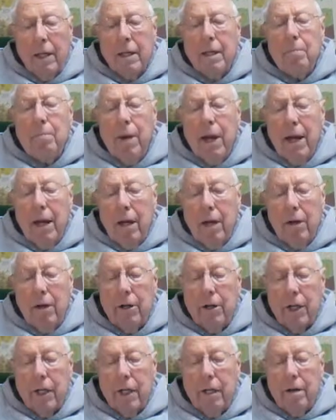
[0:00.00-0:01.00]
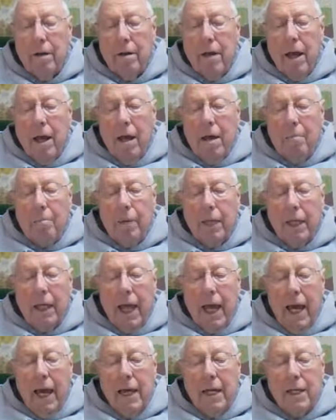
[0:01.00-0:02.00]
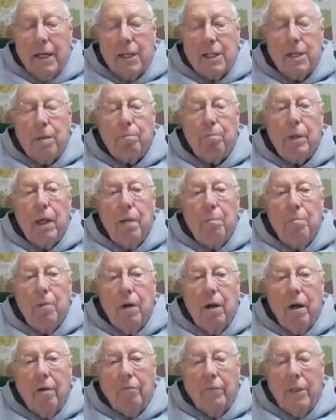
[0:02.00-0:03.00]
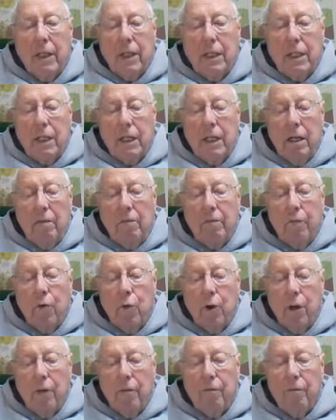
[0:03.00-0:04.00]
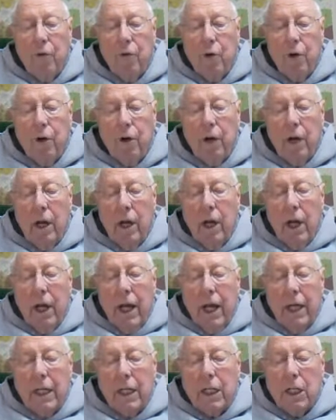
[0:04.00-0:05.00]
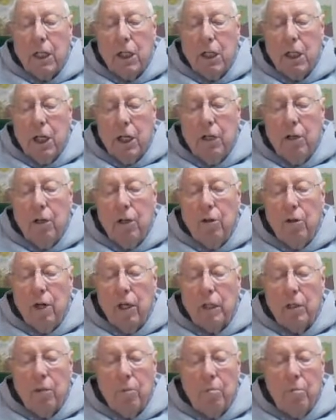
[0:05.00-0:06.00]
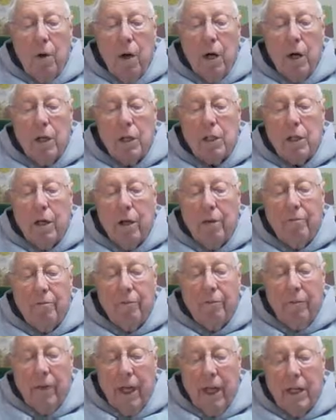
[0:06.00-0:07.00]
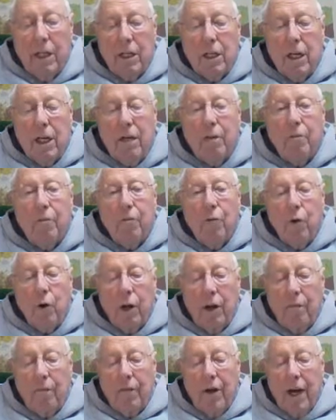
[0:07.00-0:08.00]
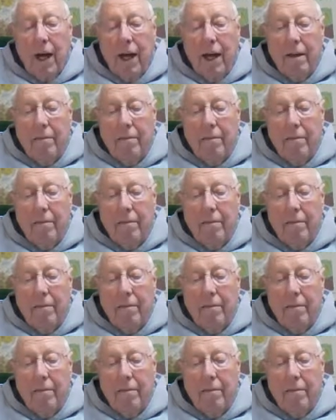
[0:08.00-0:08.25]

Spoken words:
The Battle of Hutgenwald began in September of 1944 and continued until March of 1945.